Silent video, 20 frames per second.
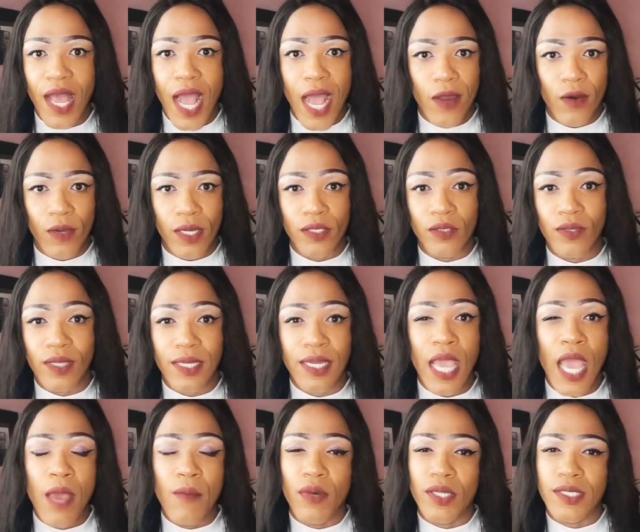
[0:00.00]
I don't want to do that.
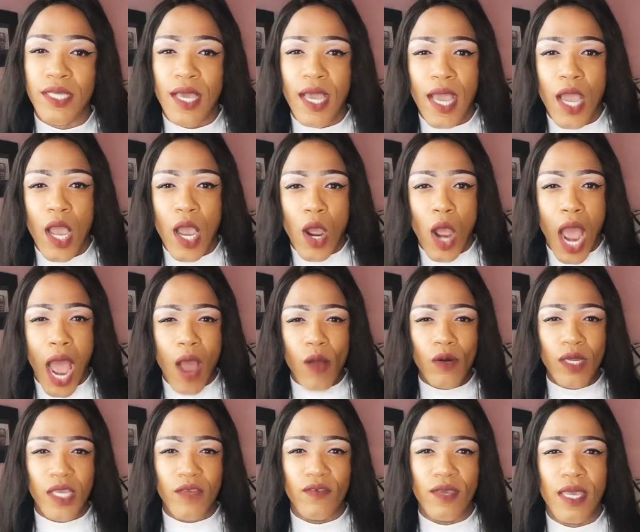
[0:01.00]
But I'll
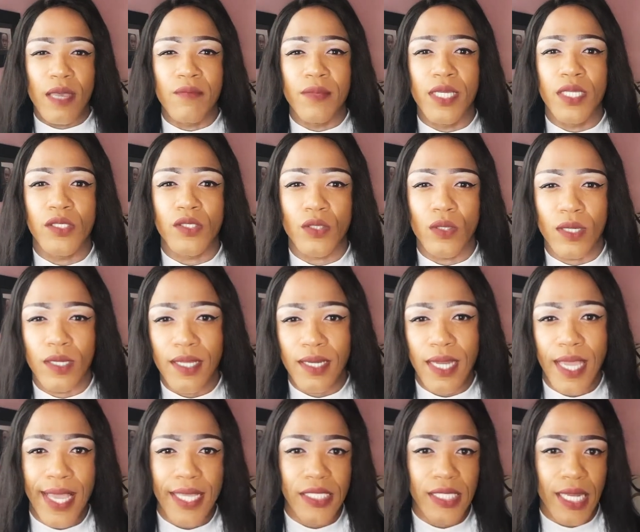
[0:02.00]
give you a mini story
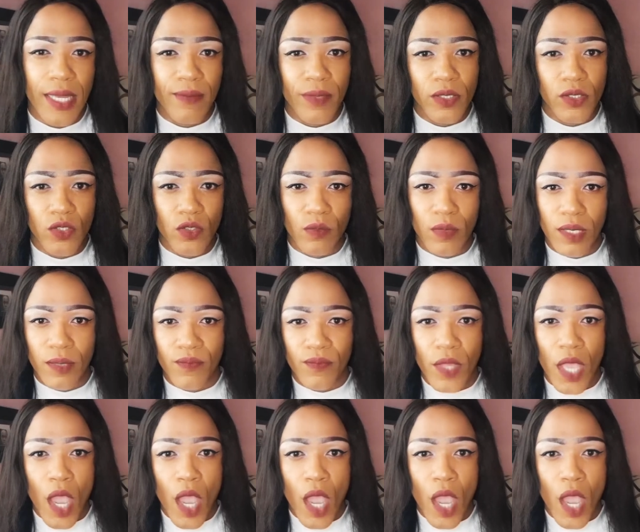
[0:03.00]
that actually happened to me.